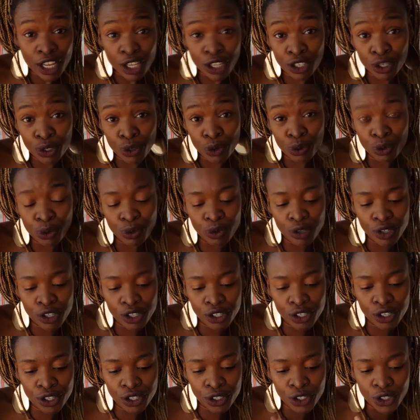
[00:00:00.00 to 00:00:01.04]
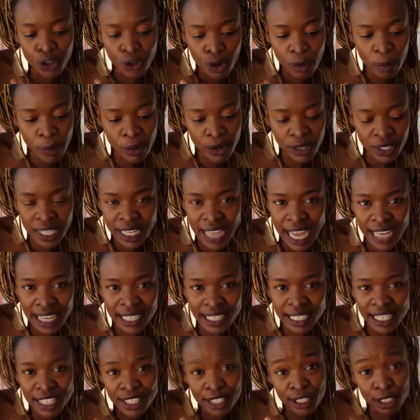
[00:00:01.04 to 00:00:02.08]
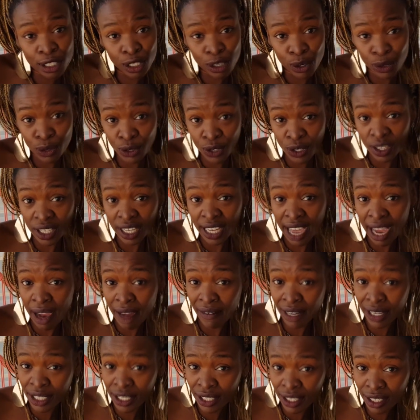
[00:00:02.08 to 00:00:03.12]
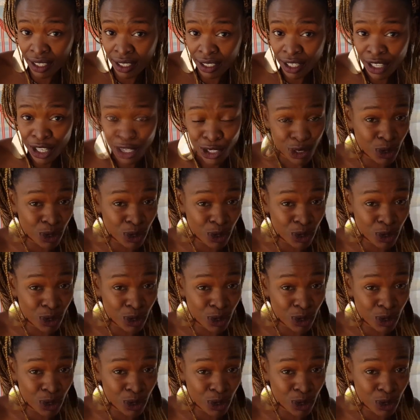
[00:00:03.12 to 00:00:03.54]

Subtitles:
Your personality is close to the character,